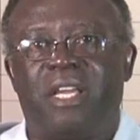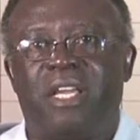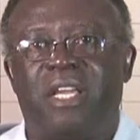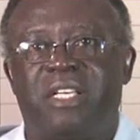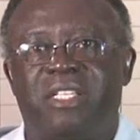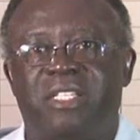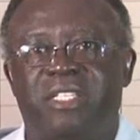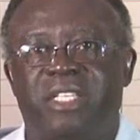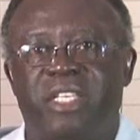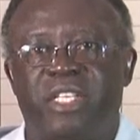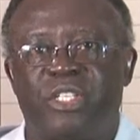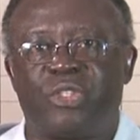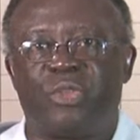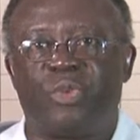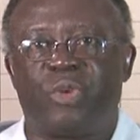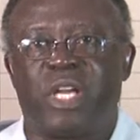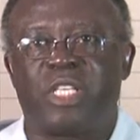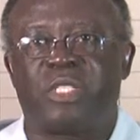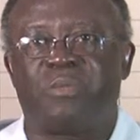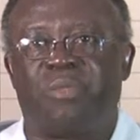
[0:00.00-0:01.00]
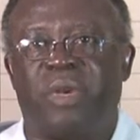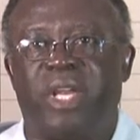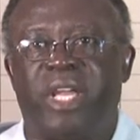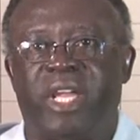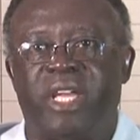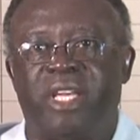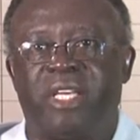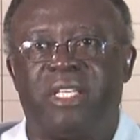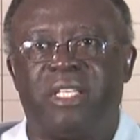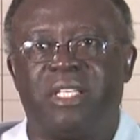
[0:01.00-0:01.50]
It seeks to
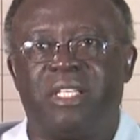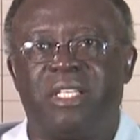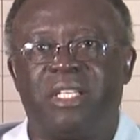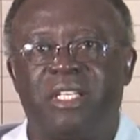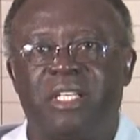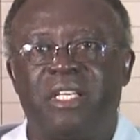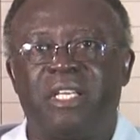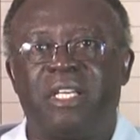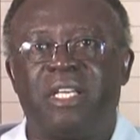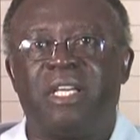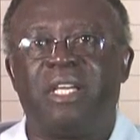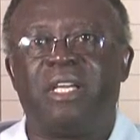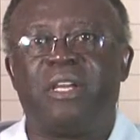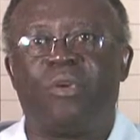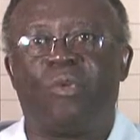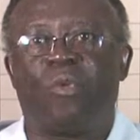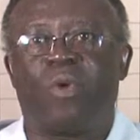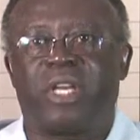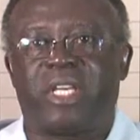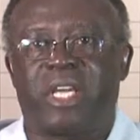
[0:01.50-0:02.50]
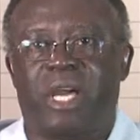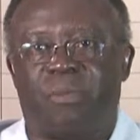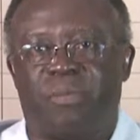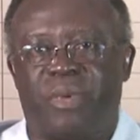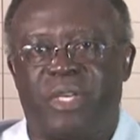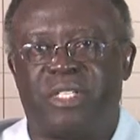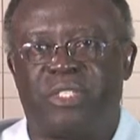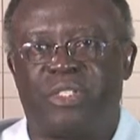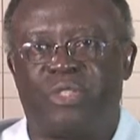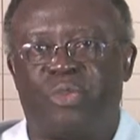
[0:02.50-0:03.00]
explain what
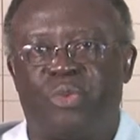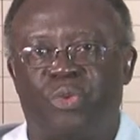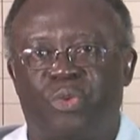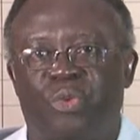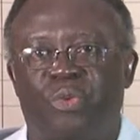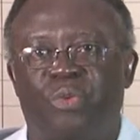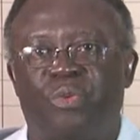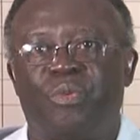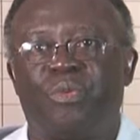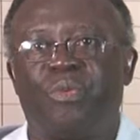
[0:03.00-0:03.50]
happens to